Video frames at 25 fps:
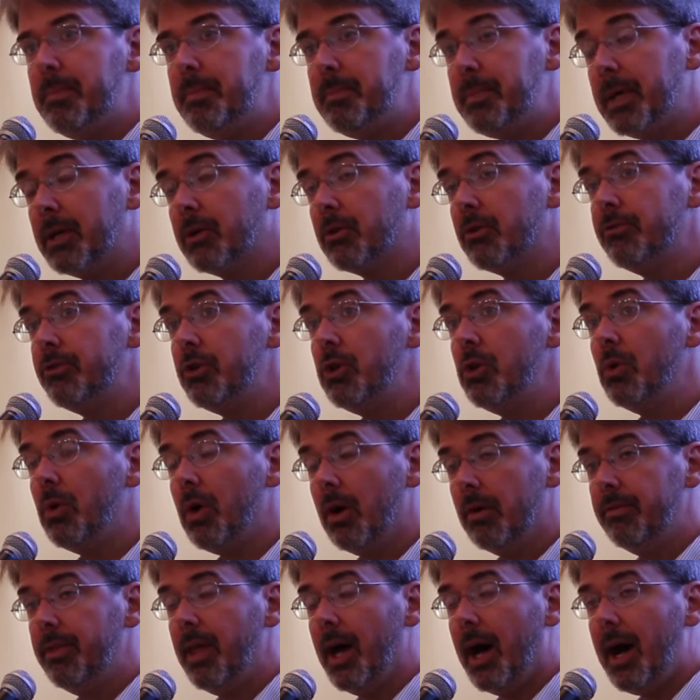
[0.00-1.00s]
peer review
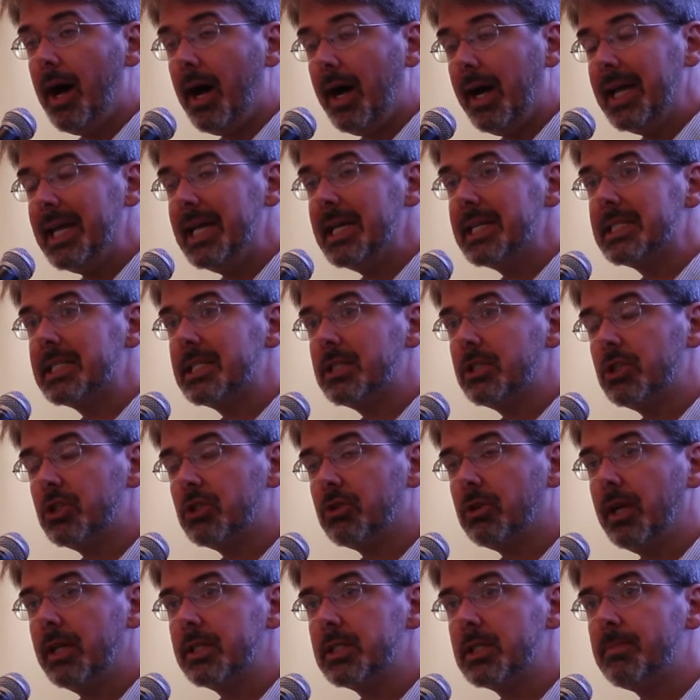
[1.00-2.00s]
of the highest
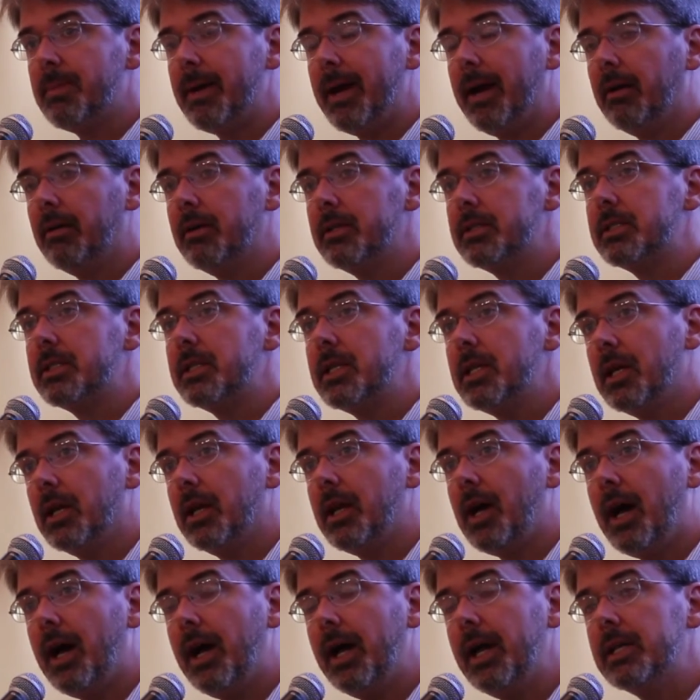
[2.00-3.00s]
transparency
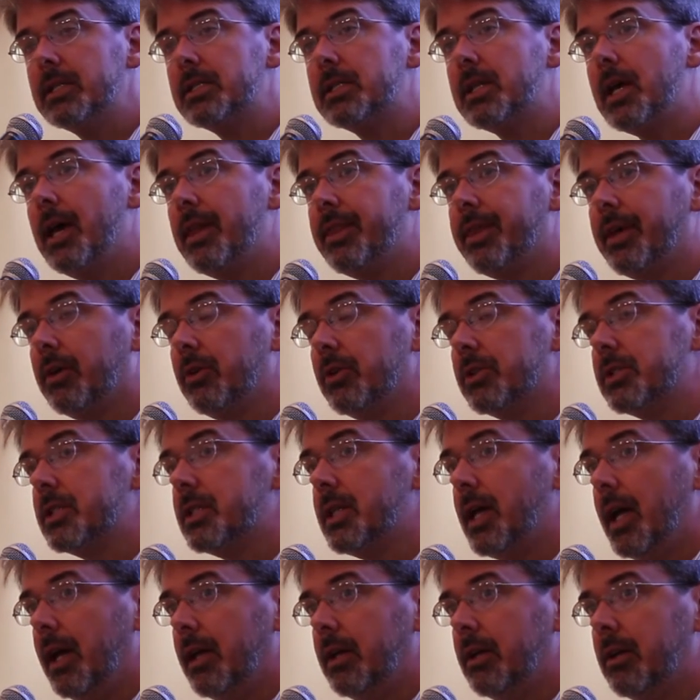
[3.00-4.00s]
and highest ethical
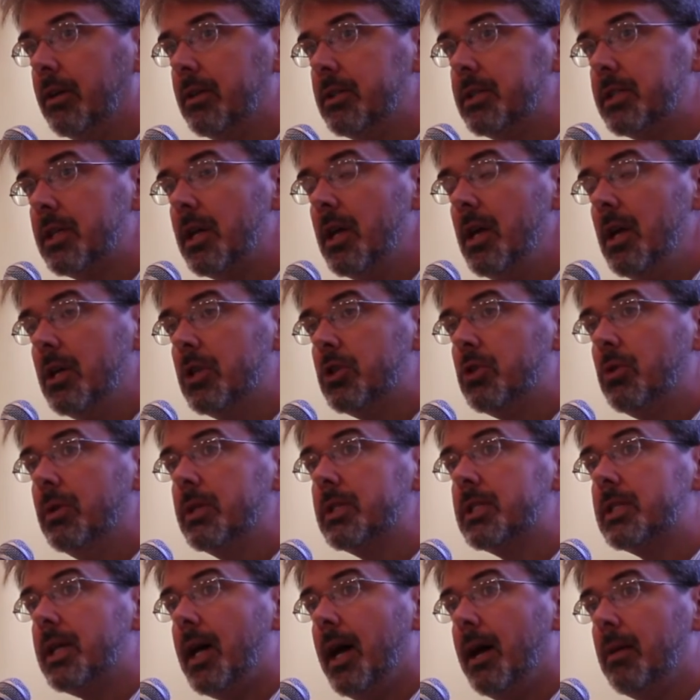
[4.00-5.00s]
standards to
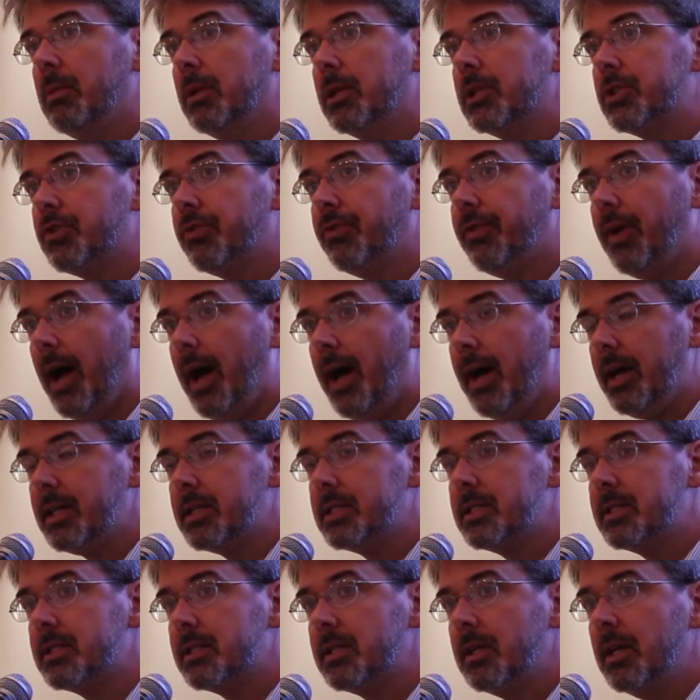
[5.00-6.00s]
establish
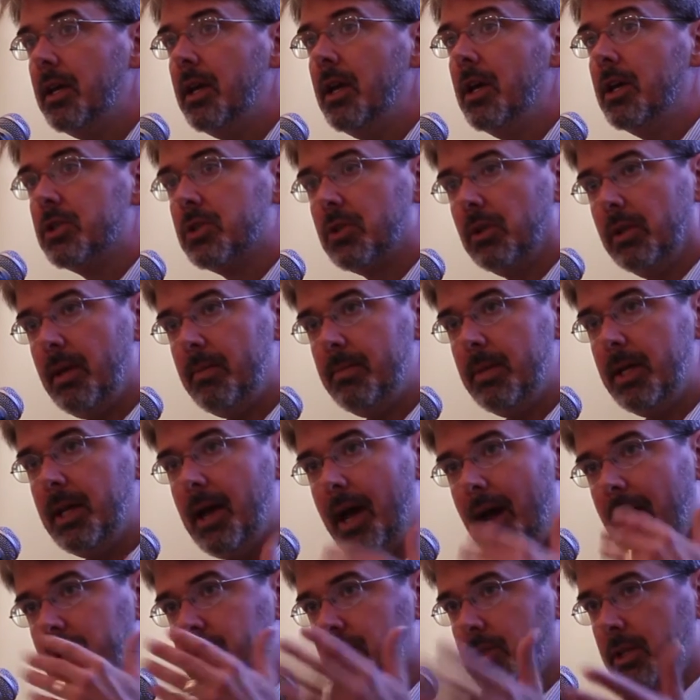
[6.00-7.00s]
facts. So let me
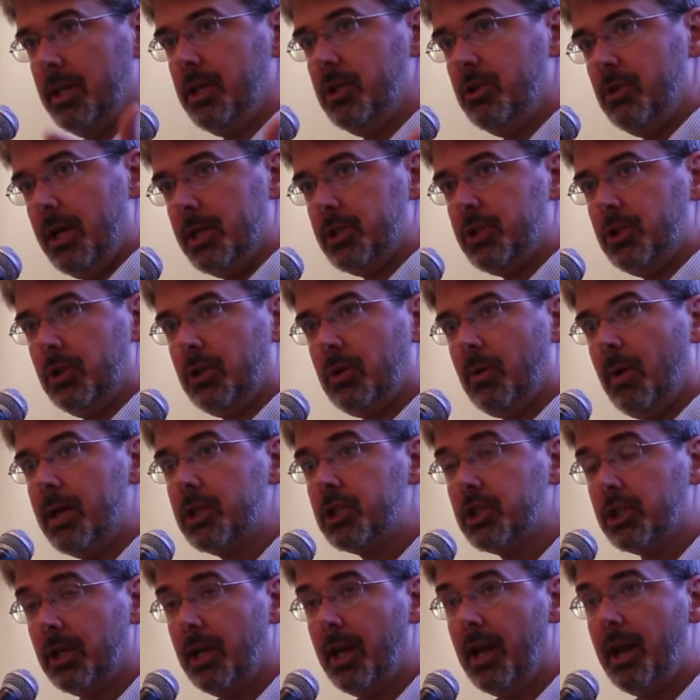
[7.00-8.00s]
actually address your
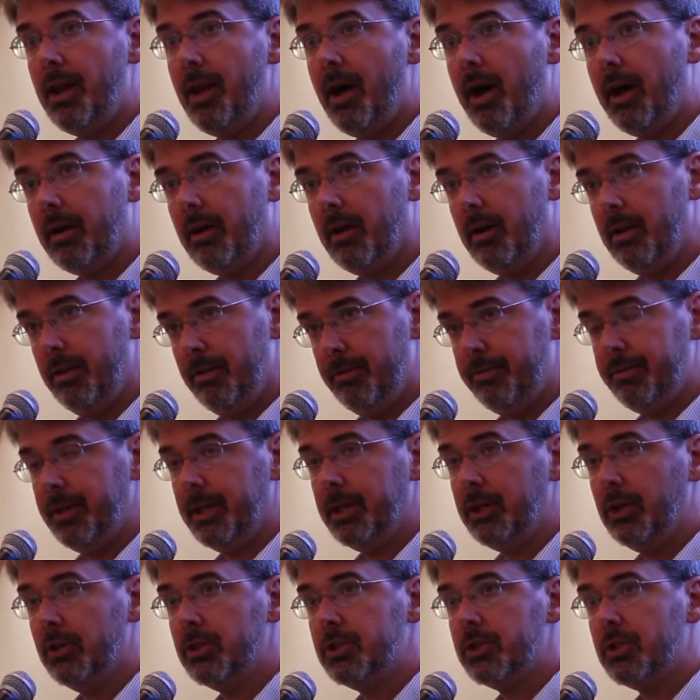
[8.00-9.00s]
question and not all the
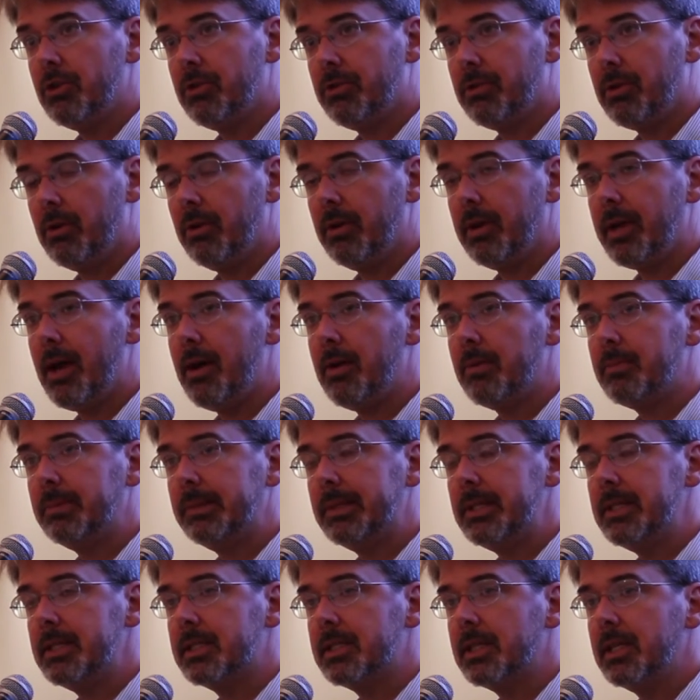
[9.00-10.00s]
figures you're throwing out,
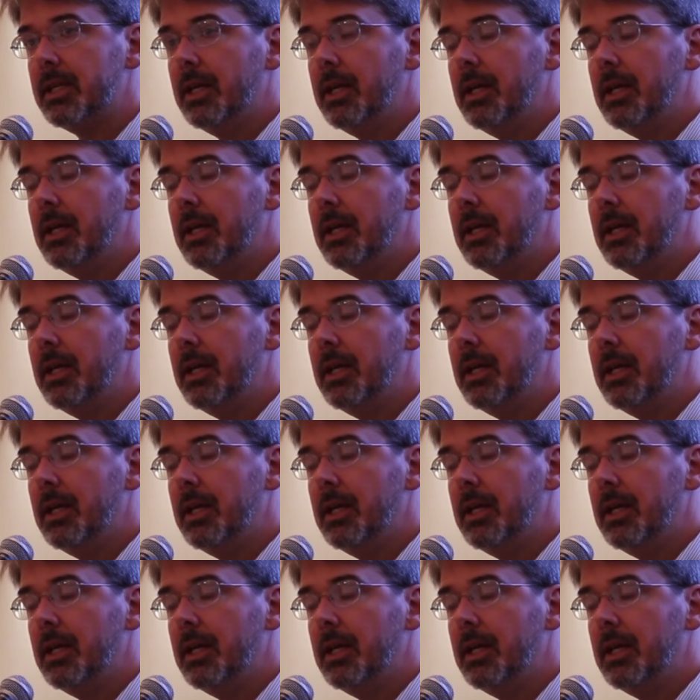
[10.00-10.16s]
please.